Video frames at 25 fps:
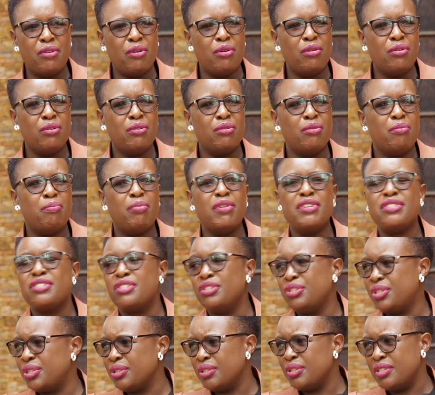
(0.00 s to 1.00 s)
for
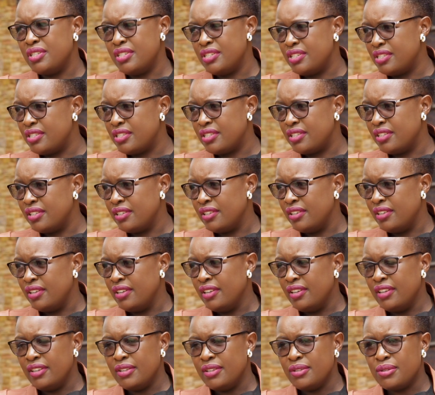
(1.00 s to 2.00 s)
positions.
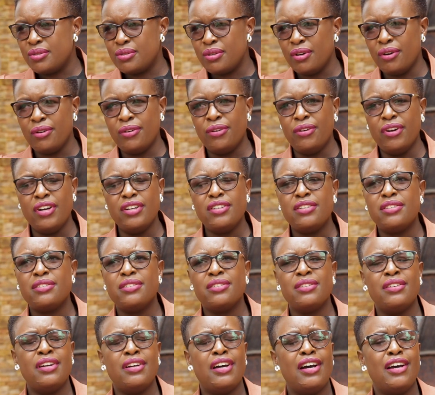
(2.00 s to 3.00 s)
So
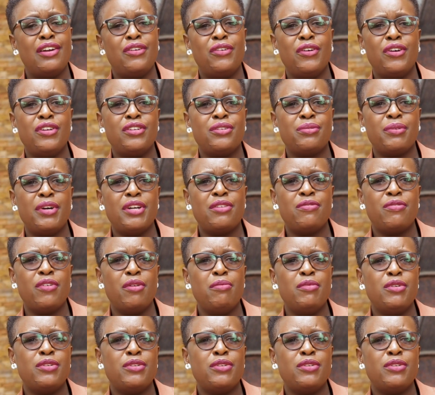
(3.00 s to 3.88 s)
don't wait for